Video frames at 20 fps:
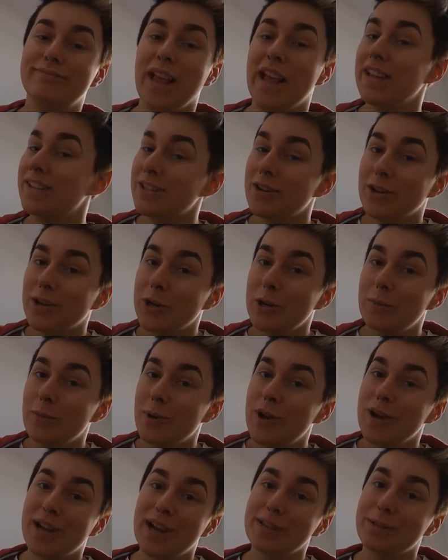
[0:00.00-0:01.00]
it's not going to
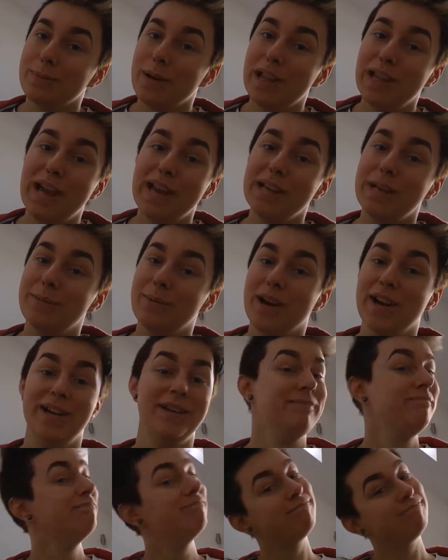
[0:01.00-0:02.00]
work as well anyway.
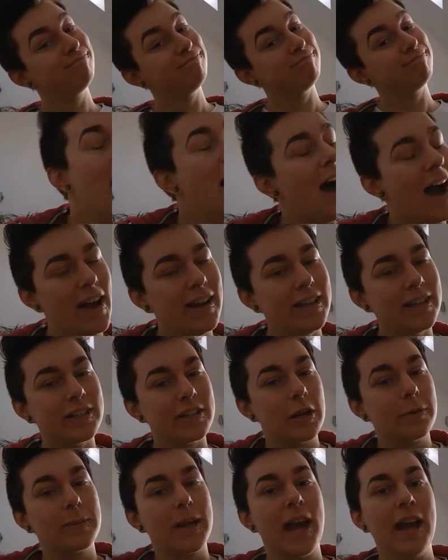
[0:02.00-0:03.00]
I ended
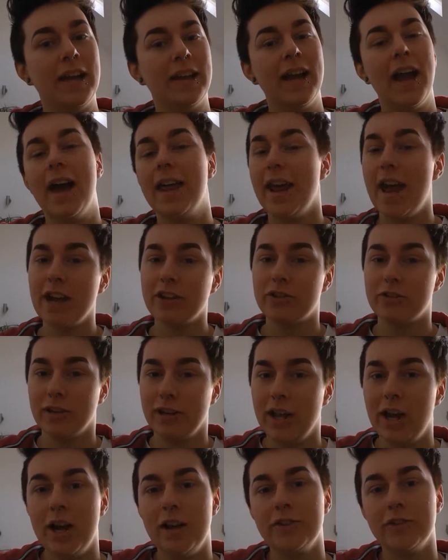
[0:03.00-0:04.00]
up getting an extra
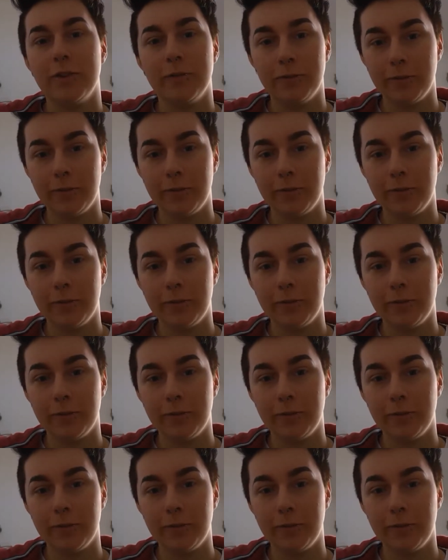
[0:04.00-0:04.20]
large